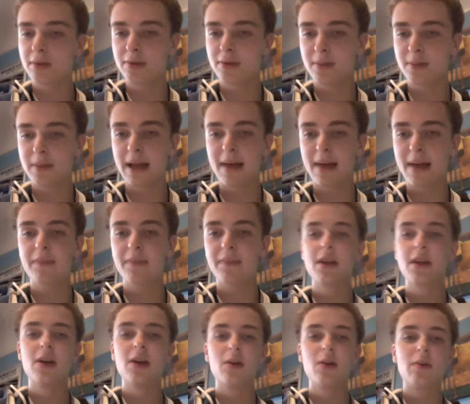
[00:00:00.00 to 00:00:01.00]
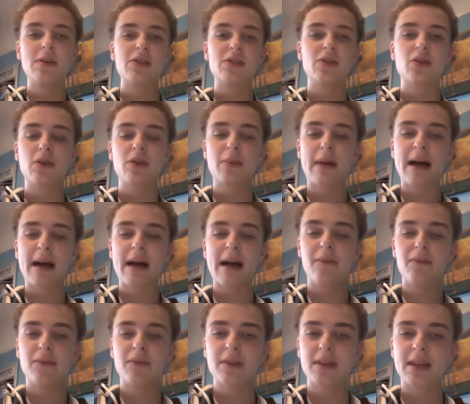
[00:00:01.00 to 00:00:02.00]
from that, let's talk about
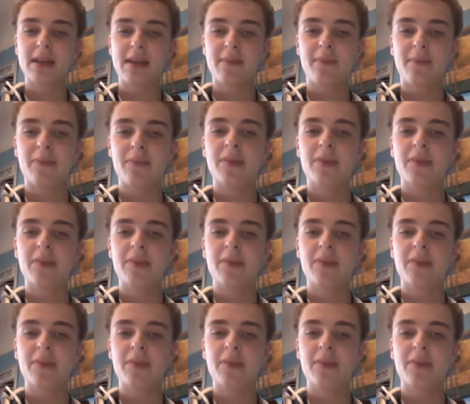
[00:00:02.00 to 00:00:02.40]
him.